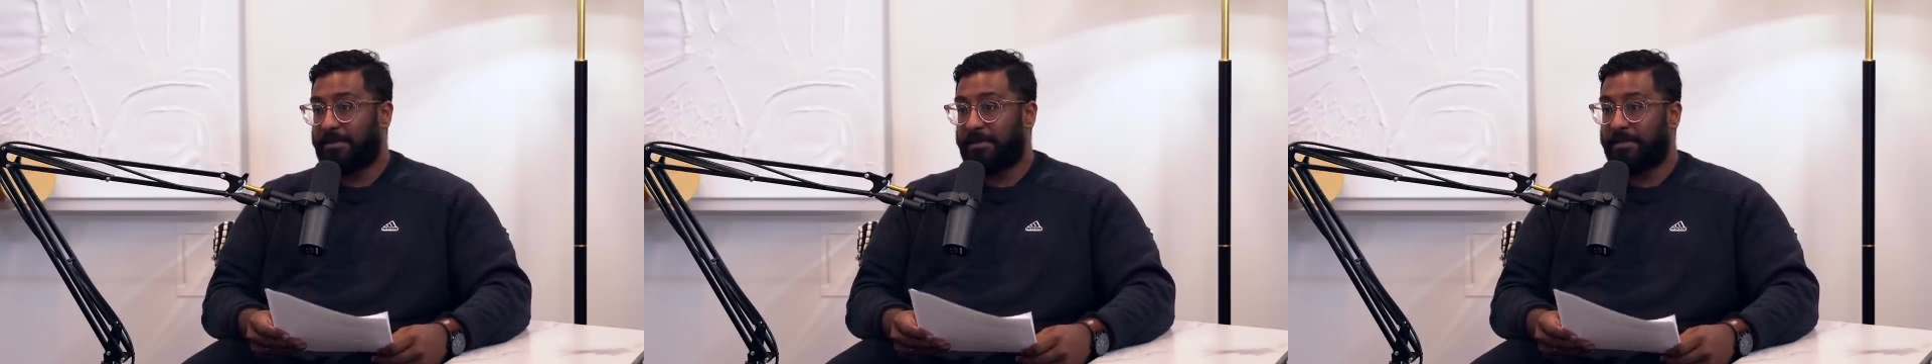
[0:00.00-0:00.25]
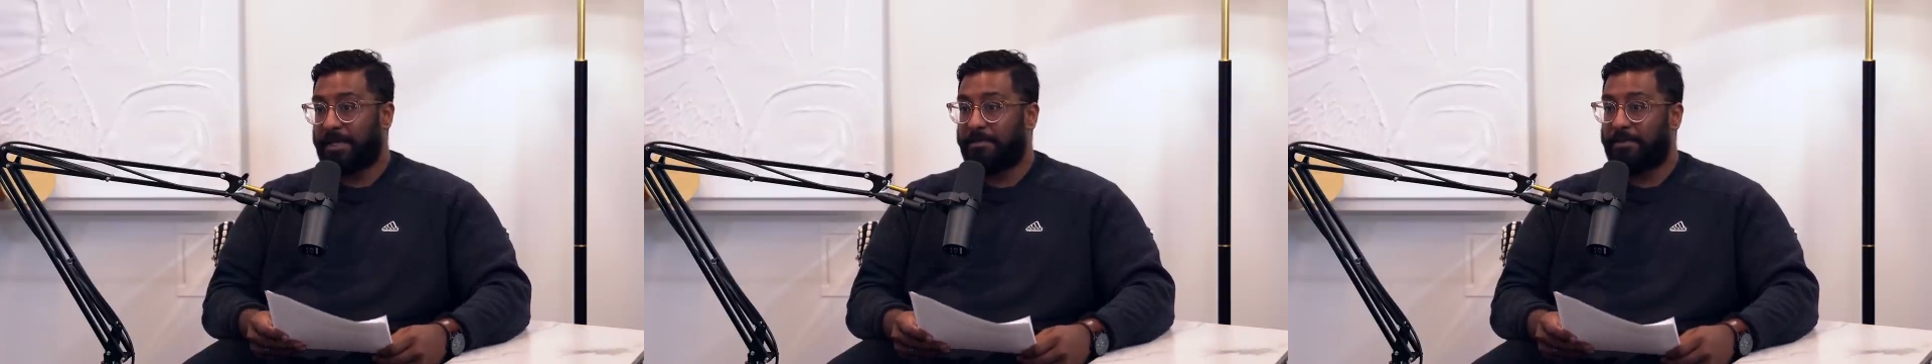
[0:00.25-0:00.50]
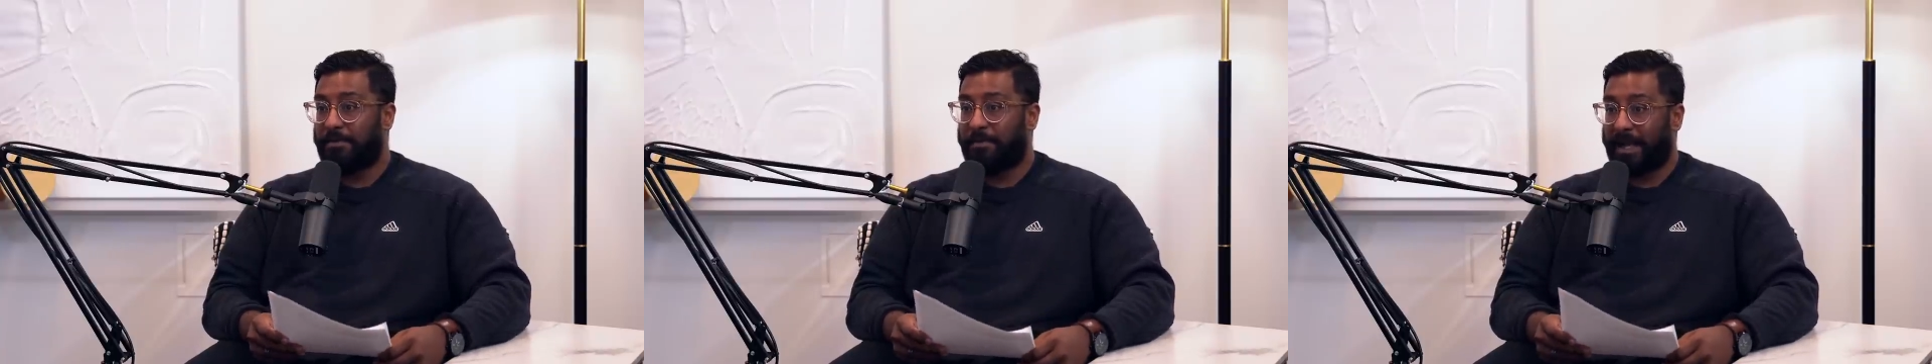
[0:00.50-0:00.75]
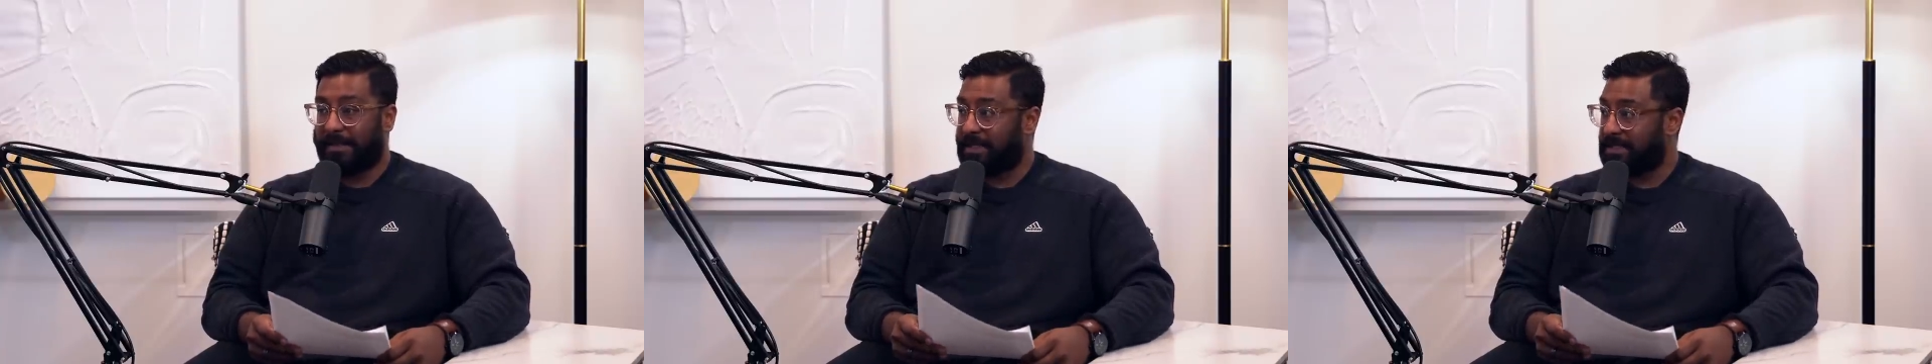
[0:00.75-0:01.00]
good people,
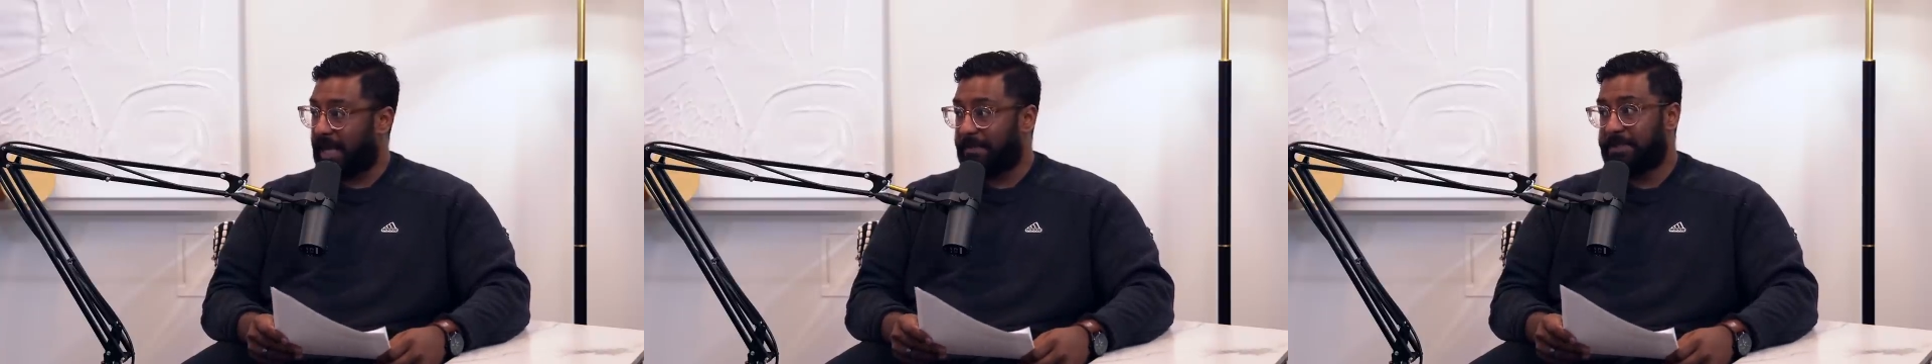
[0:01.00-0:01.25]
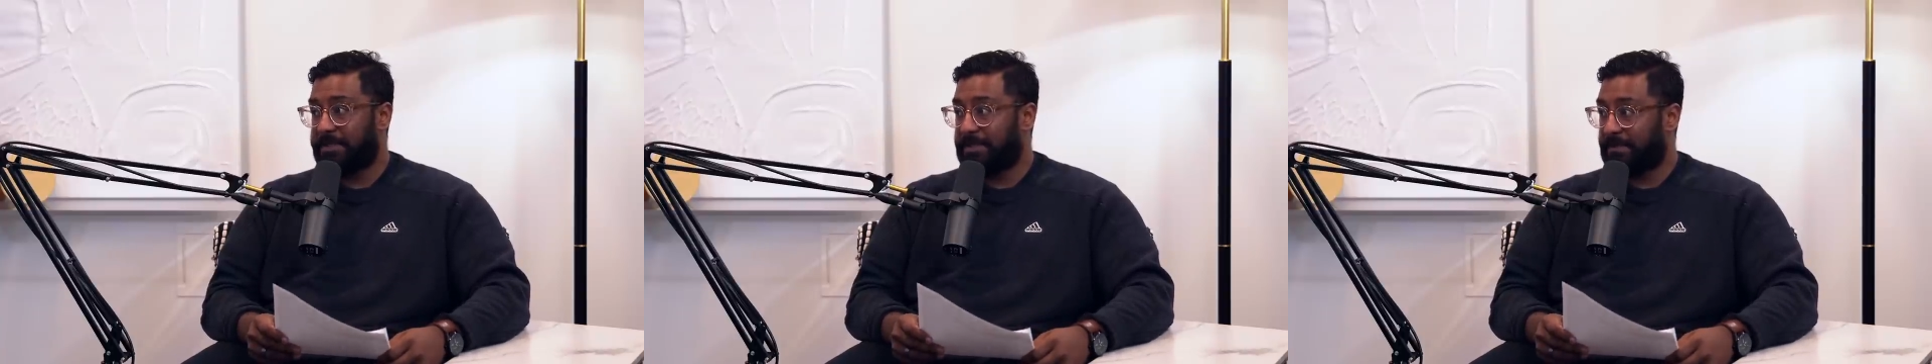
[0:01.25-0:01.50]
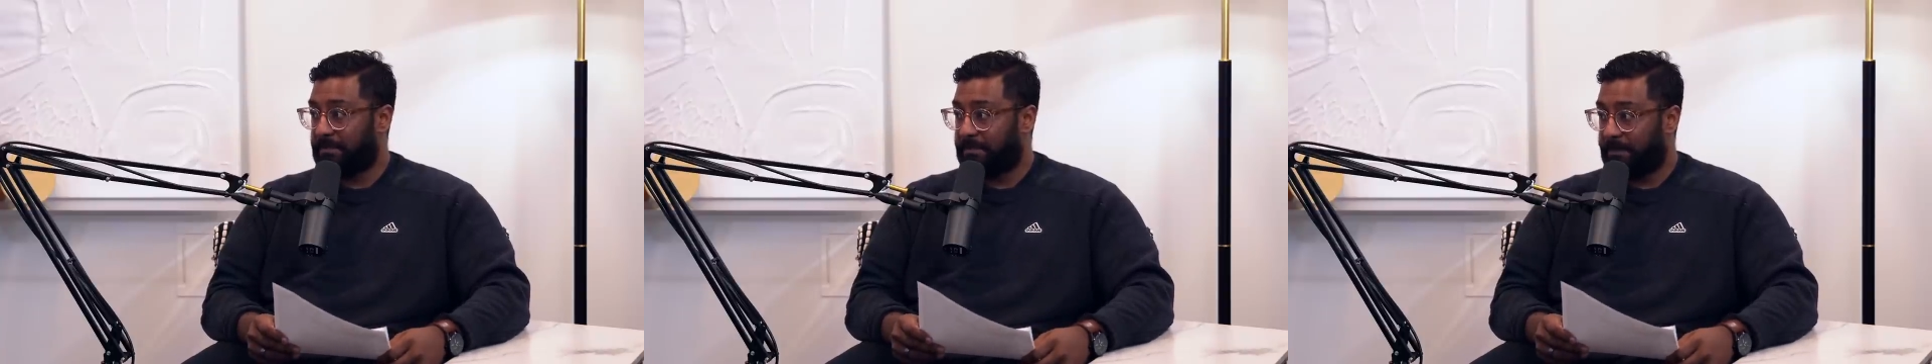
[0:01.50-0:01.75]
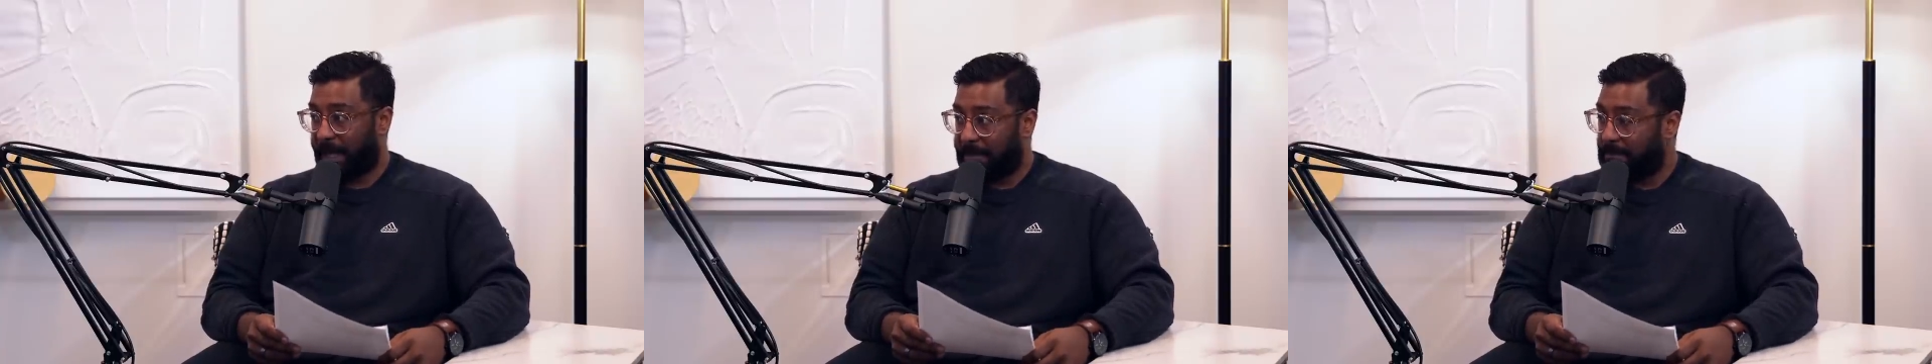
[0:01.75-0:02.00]
bad things happen to
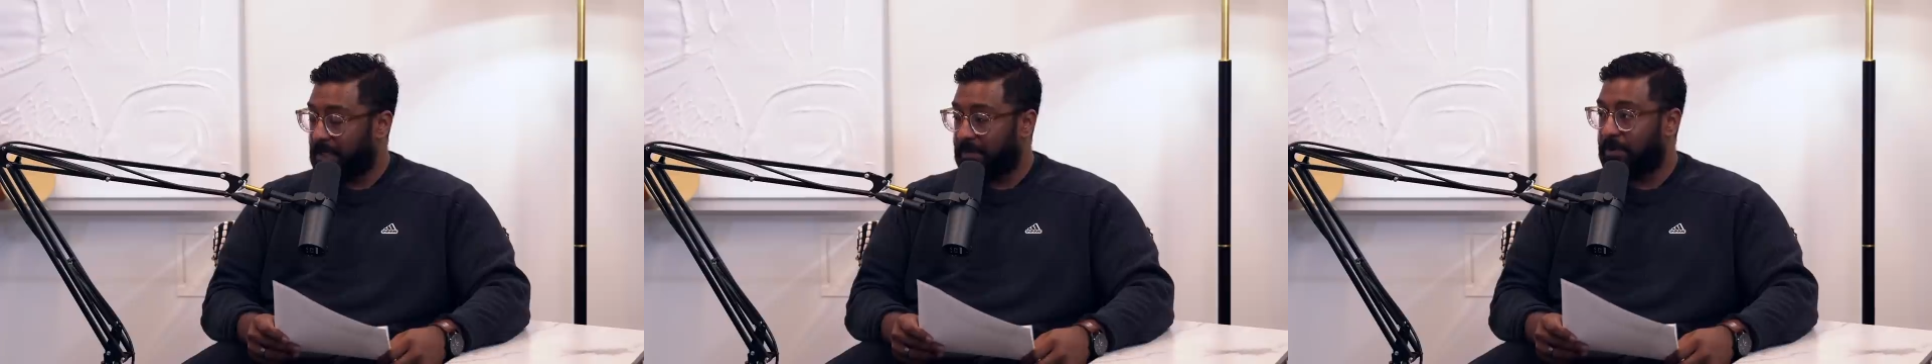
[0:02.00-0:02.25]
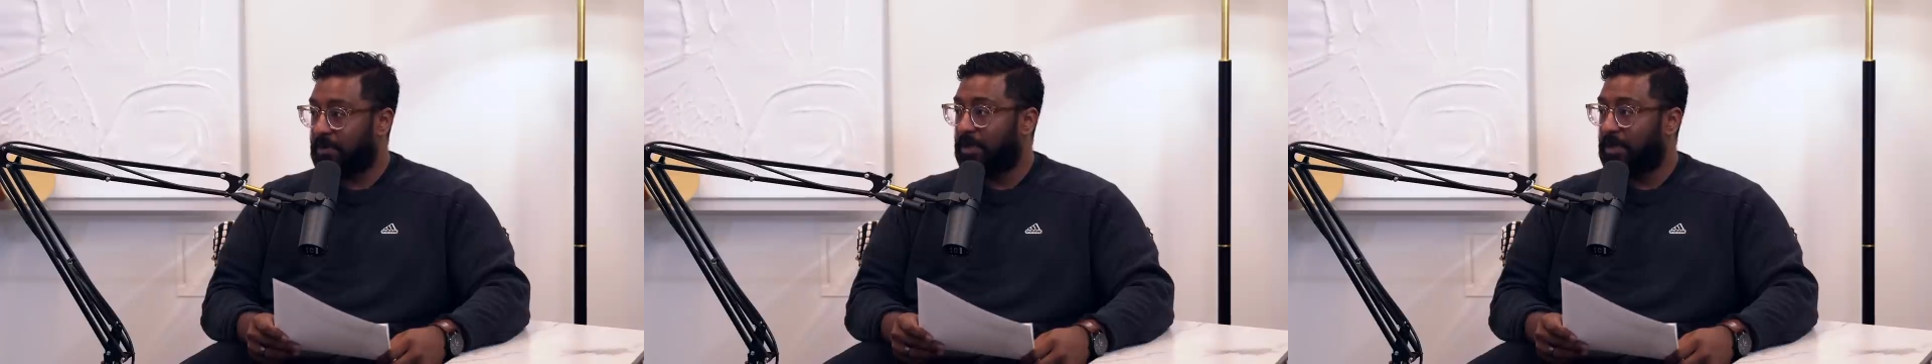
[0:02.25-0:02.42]
bad people.